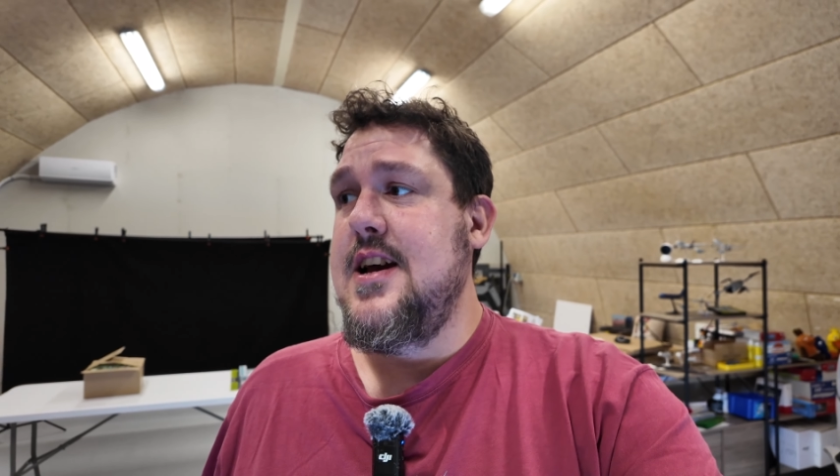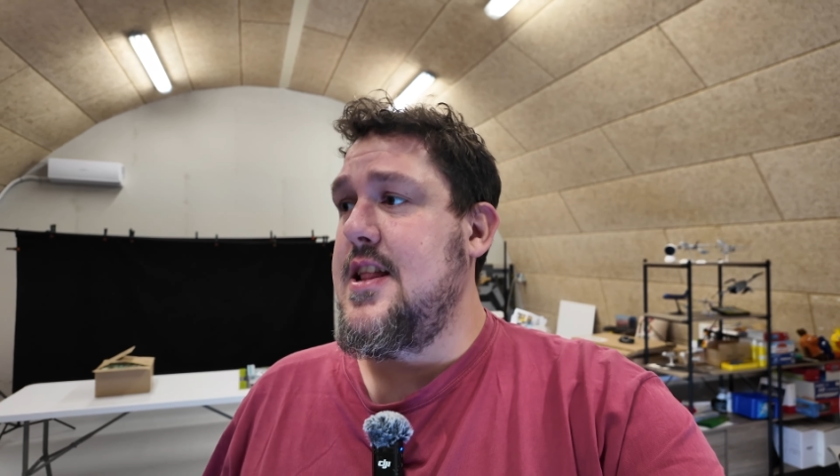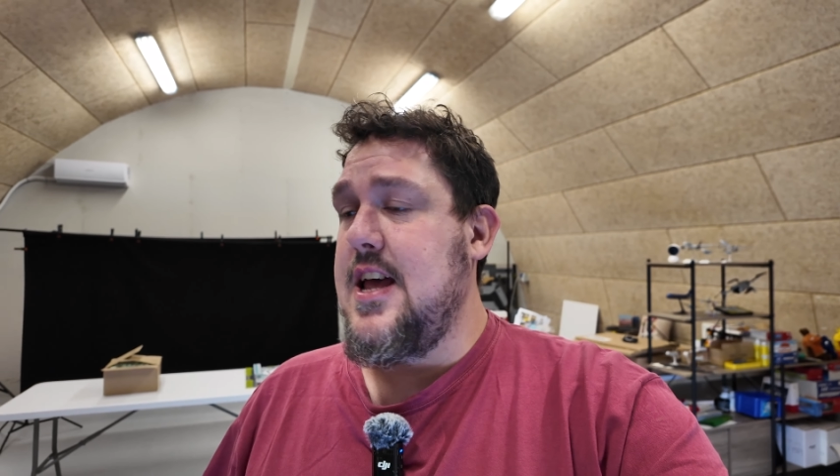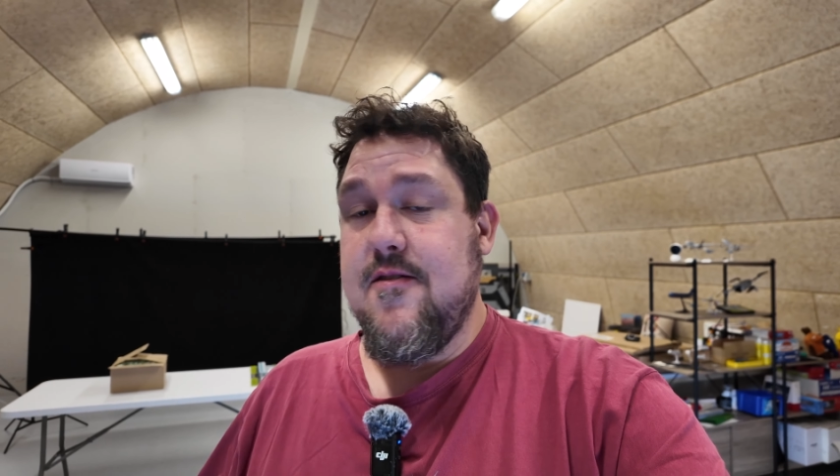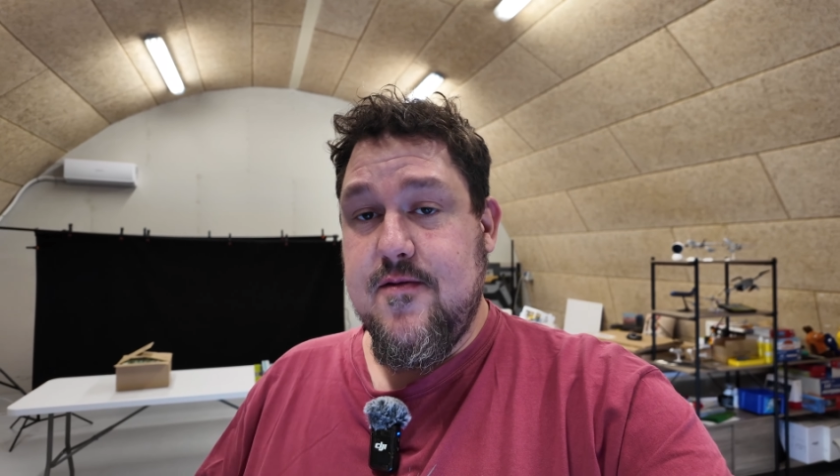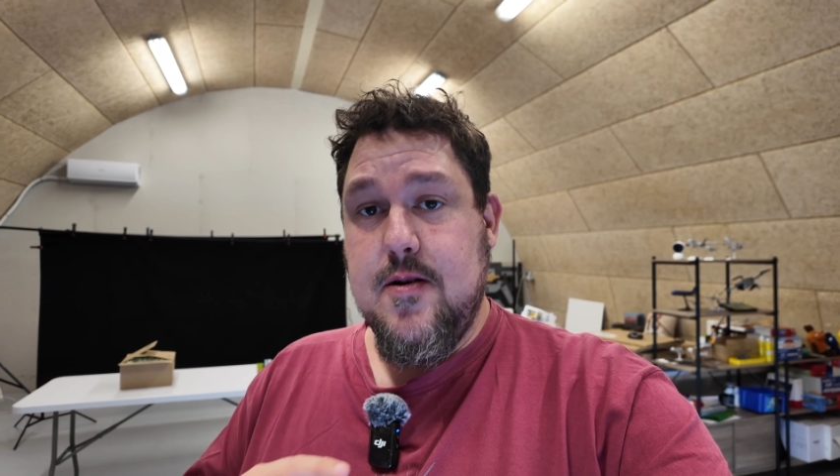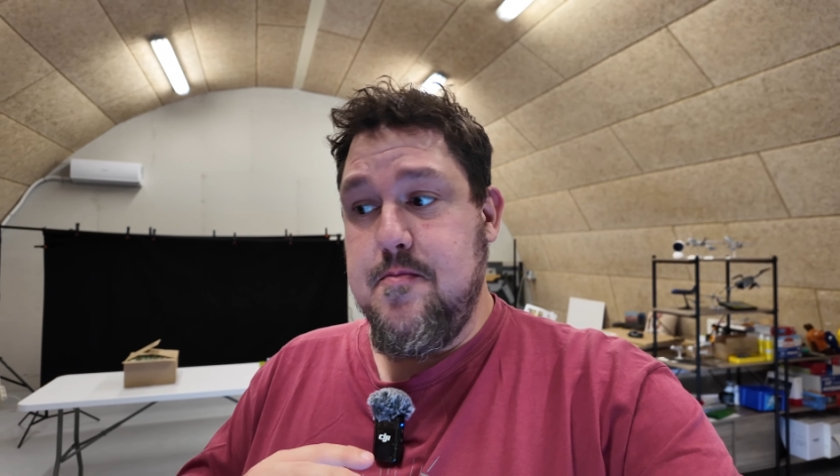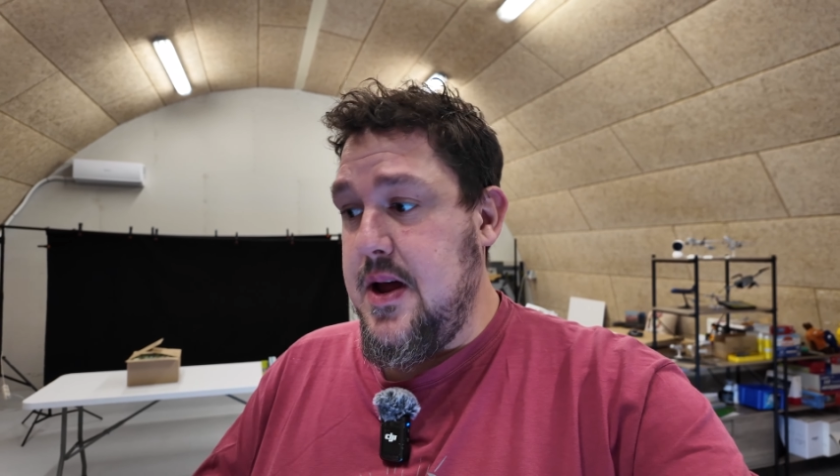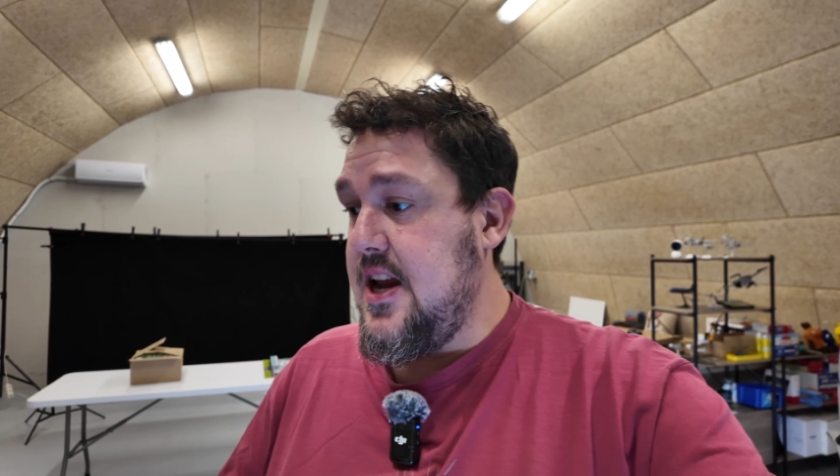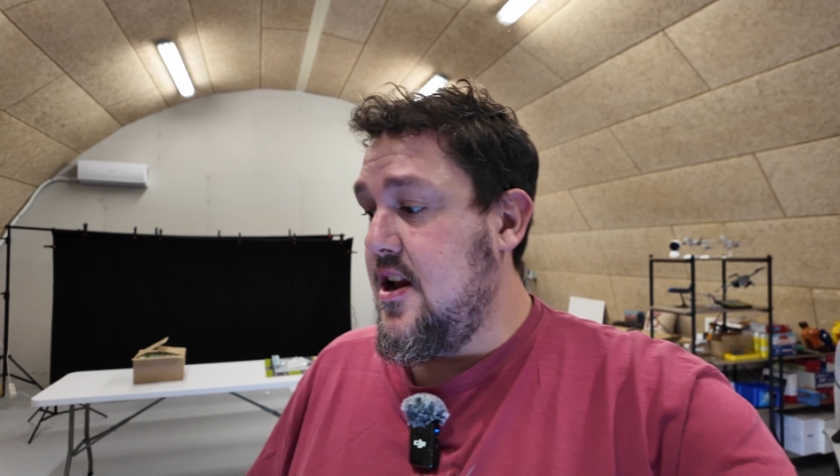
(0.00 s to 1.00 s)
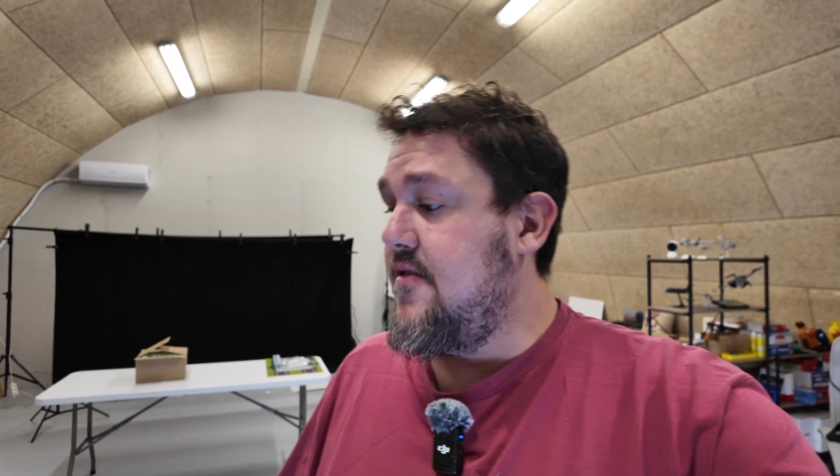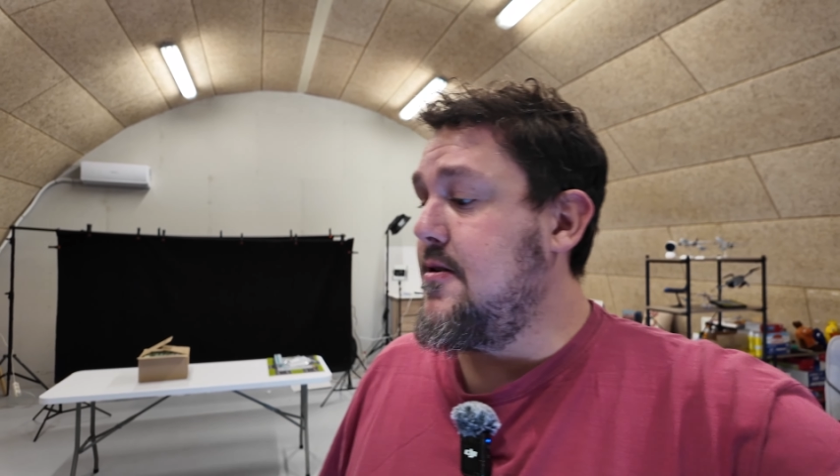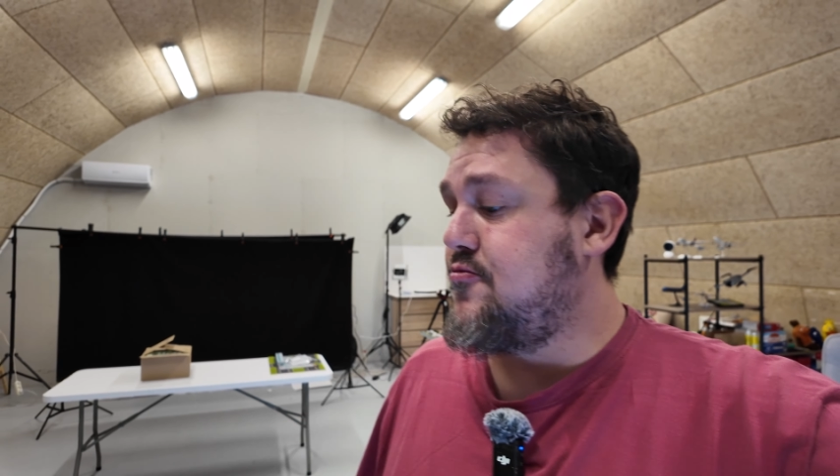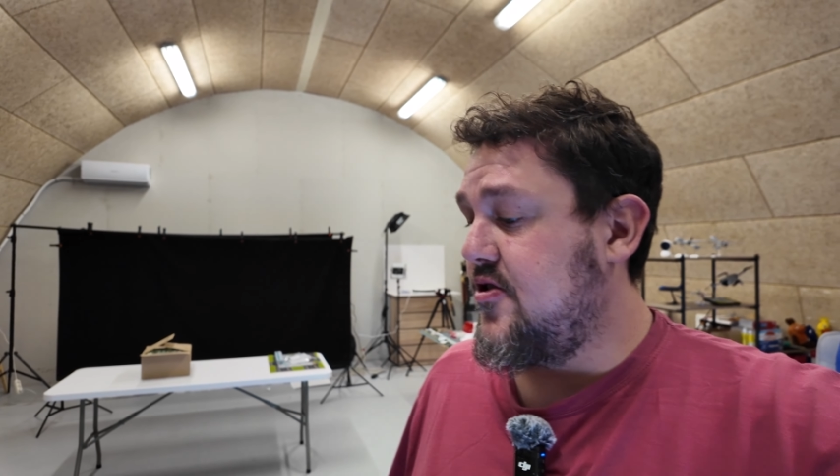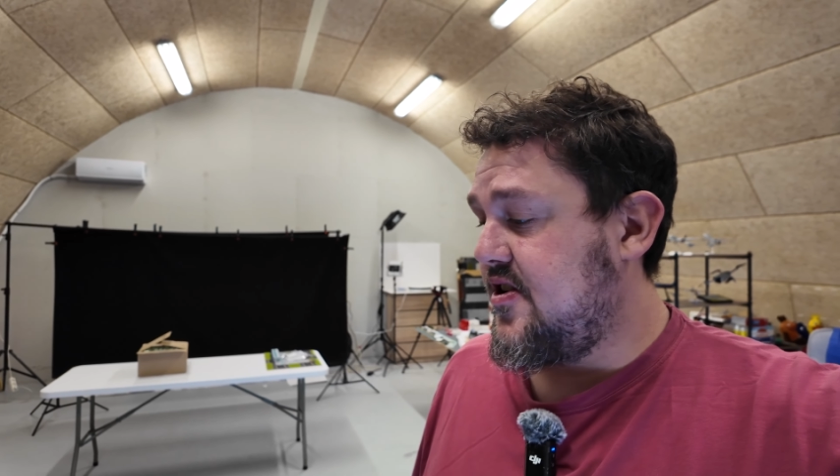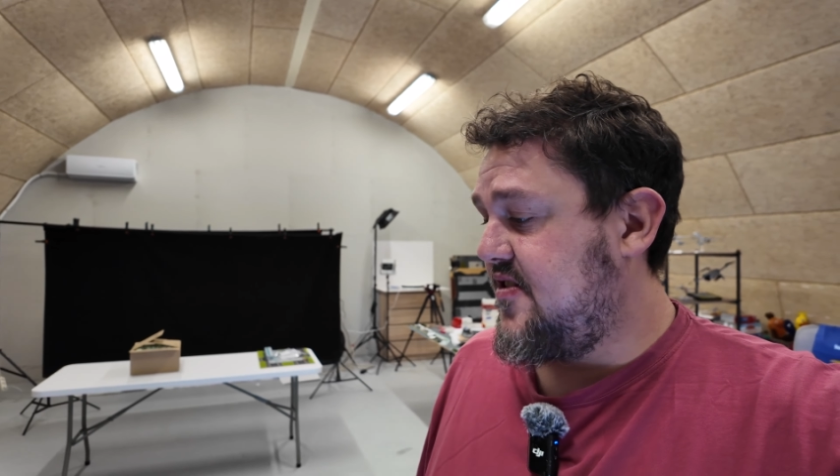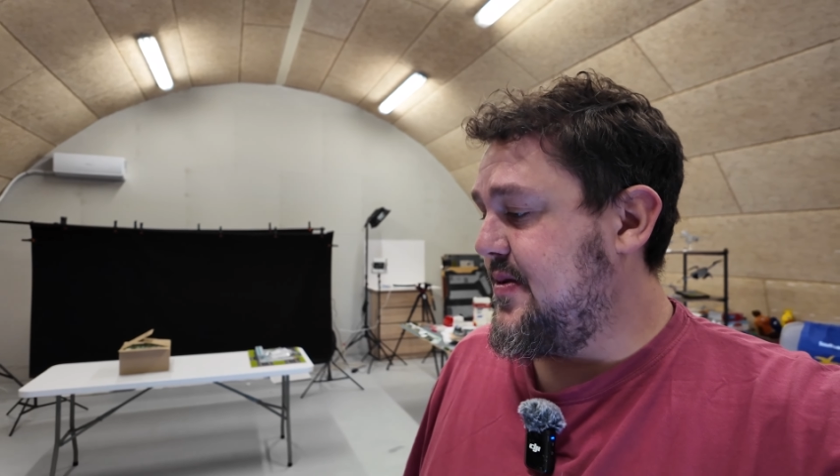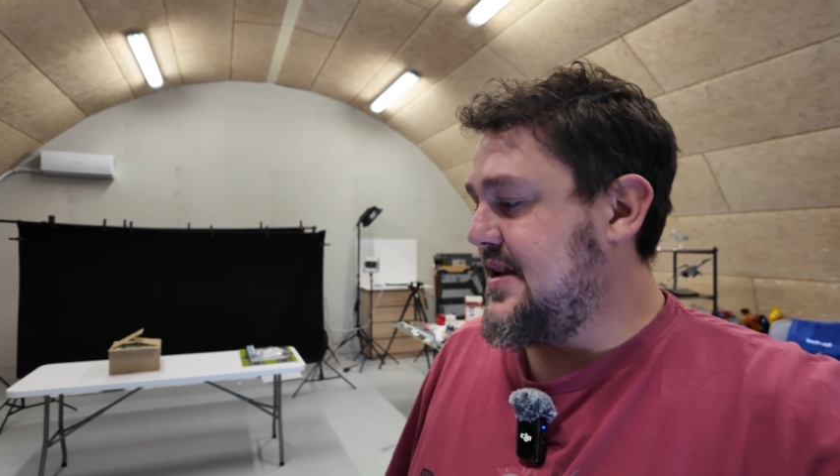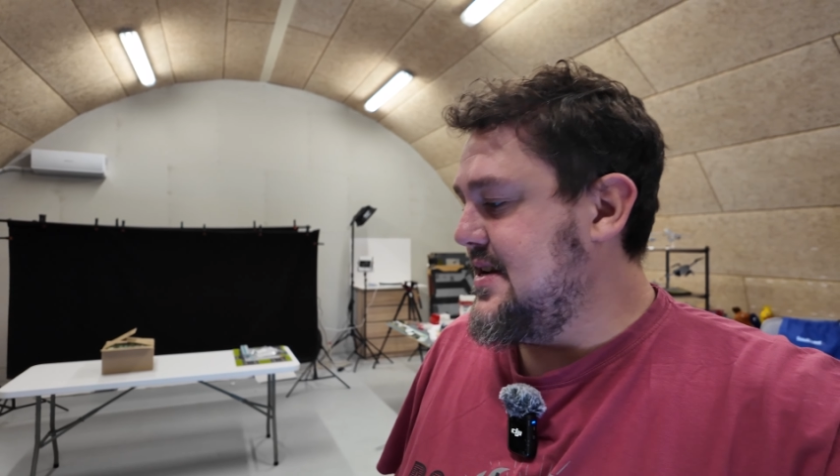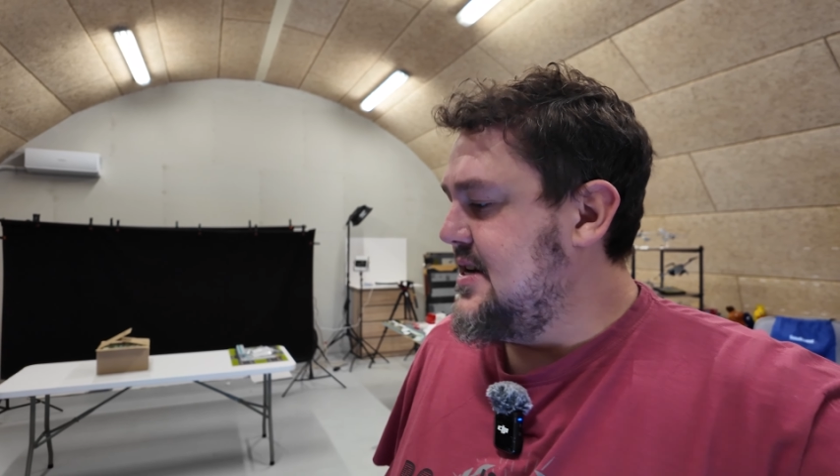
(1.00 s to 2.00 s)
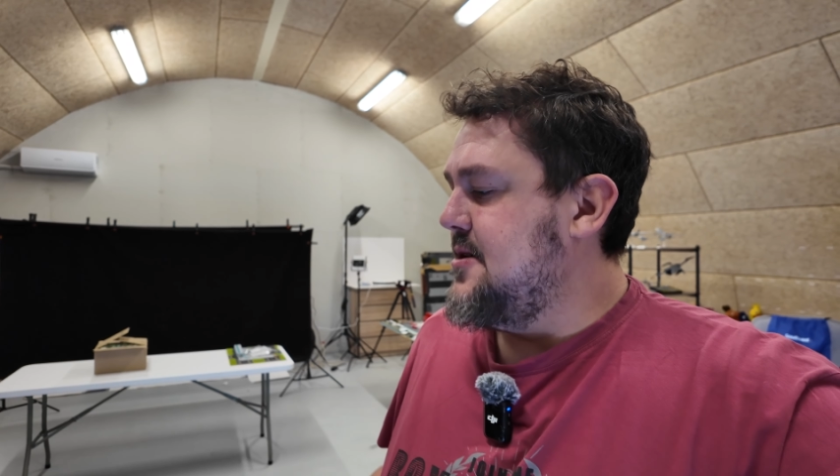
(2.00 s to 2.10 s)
and they have many lovely products, but